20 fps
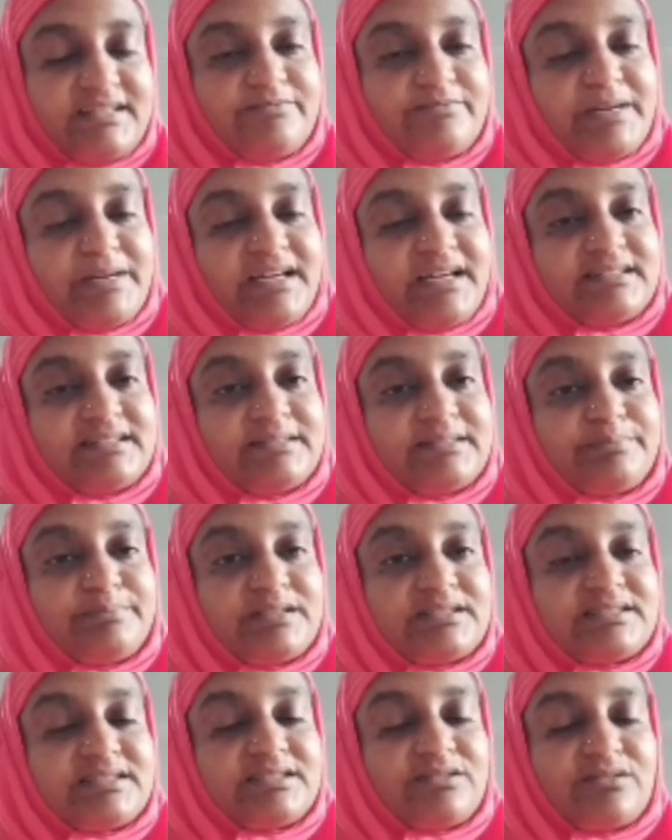by other
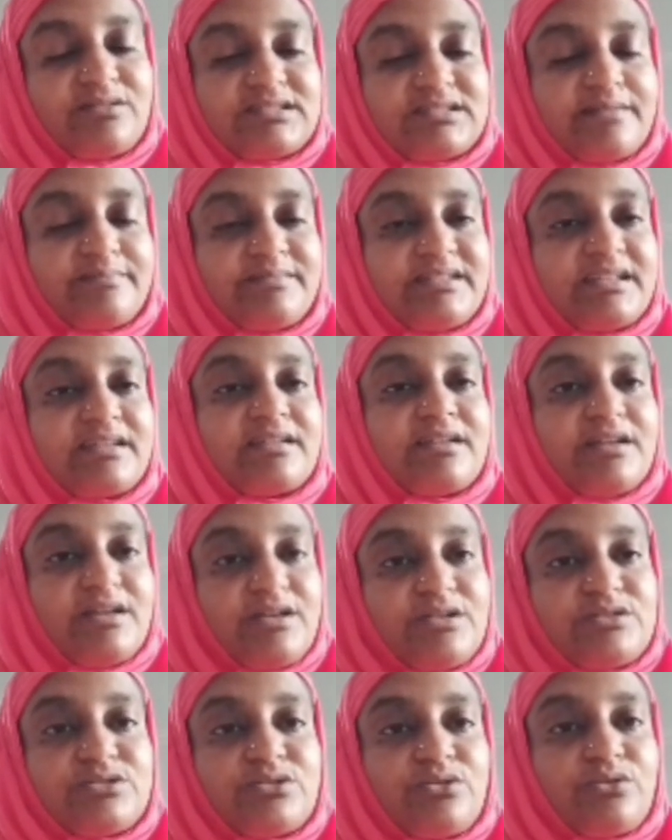person or something.
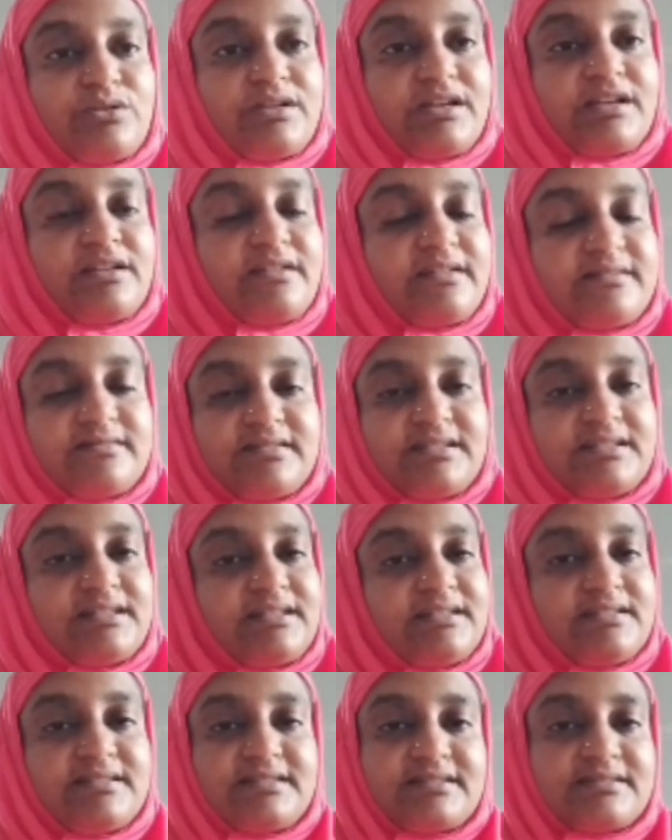So regulatory
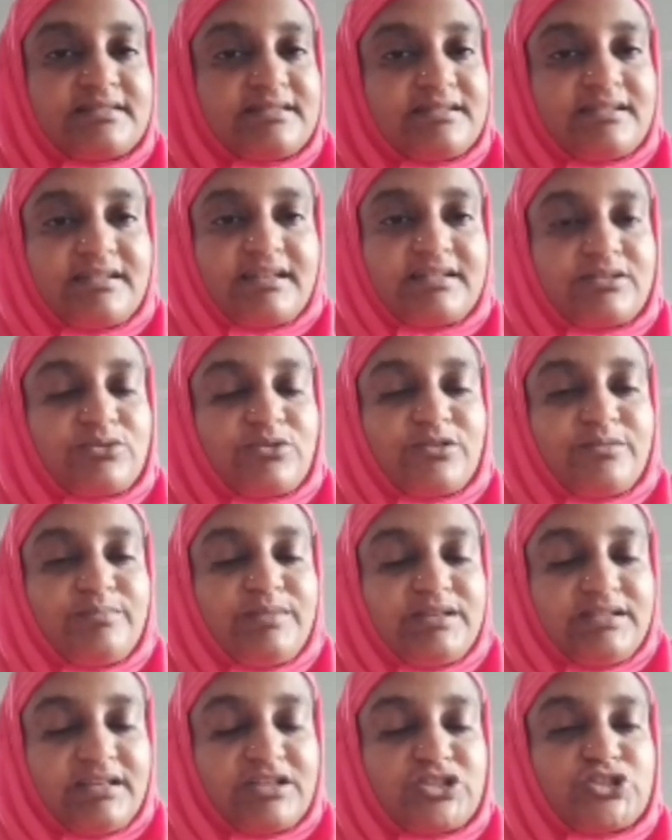hurdles that
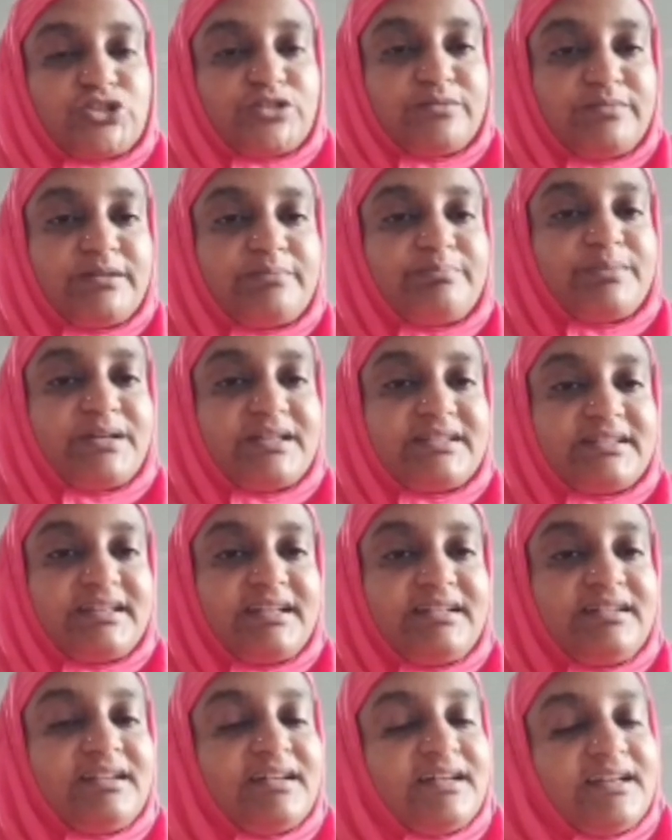should be
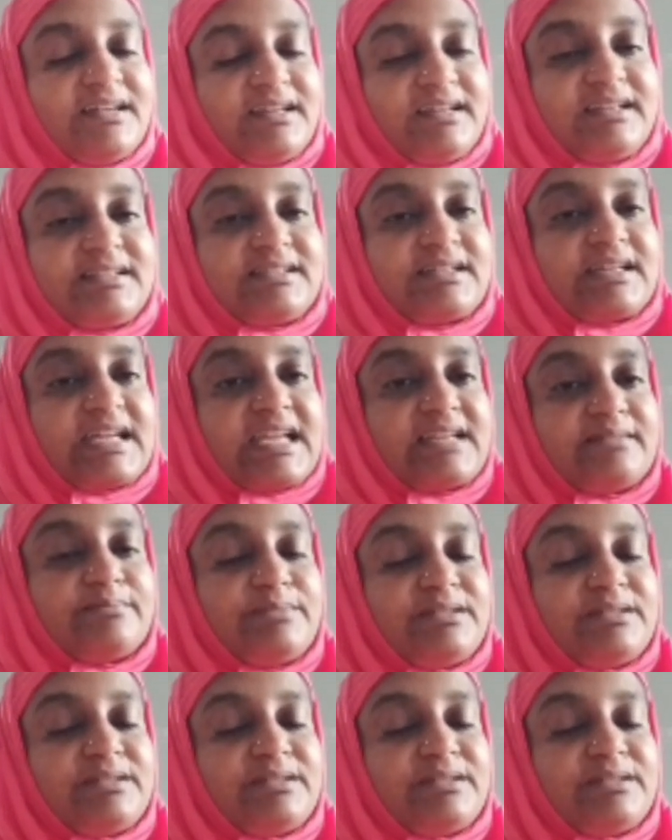pertained. It can be